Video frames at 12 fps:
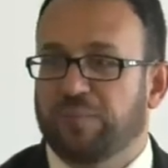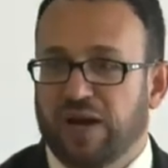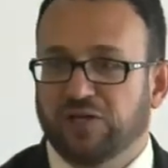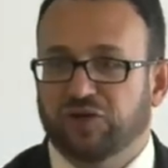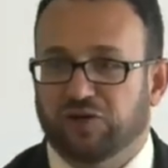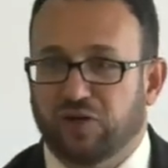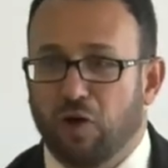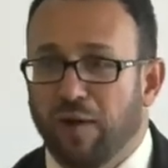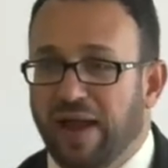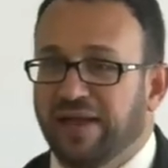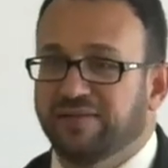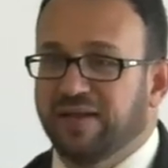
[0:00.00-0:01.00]
pressure
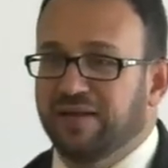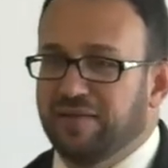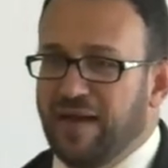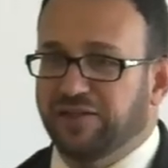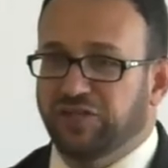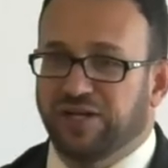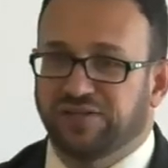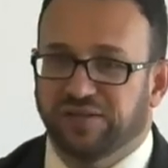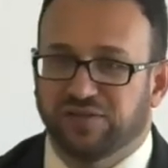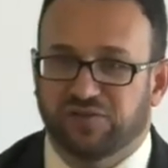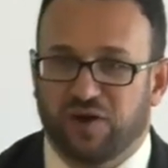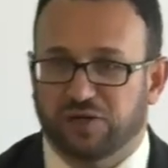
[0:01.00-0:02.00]
going, hitting the
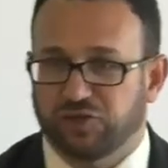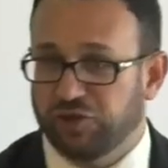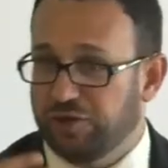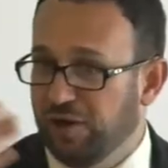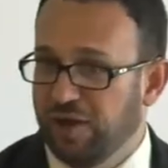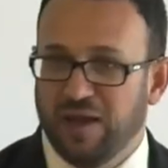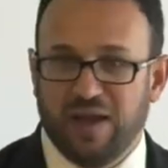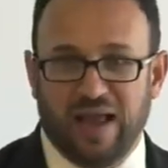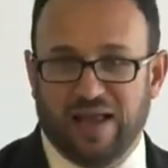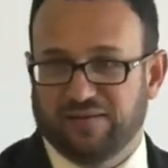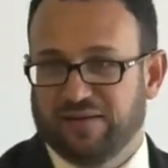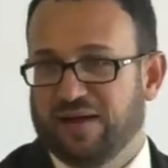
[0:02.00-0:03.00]
adjacent structure
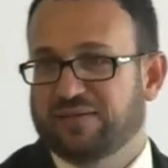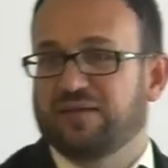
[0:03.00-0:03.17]
and